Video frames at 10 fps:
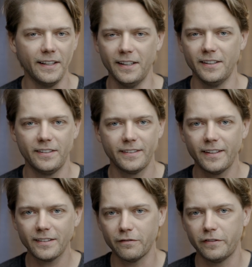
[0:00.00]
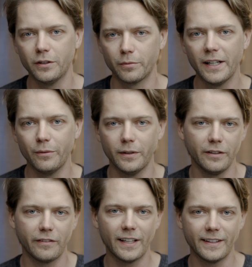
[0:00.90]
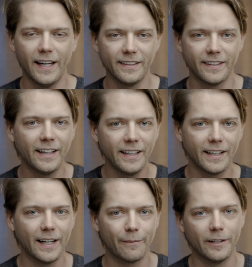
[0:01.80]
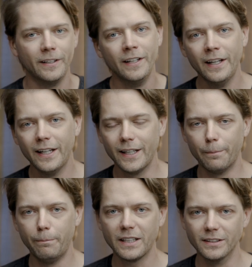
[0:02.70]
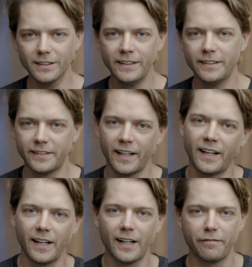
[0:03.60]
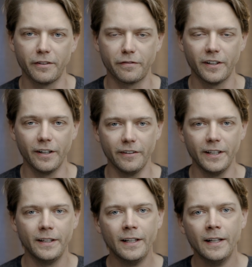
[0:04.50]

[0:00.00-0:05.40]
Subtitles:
And it just doesn't feel right when you've got that tiny camera and a big lens hanging off the front of it.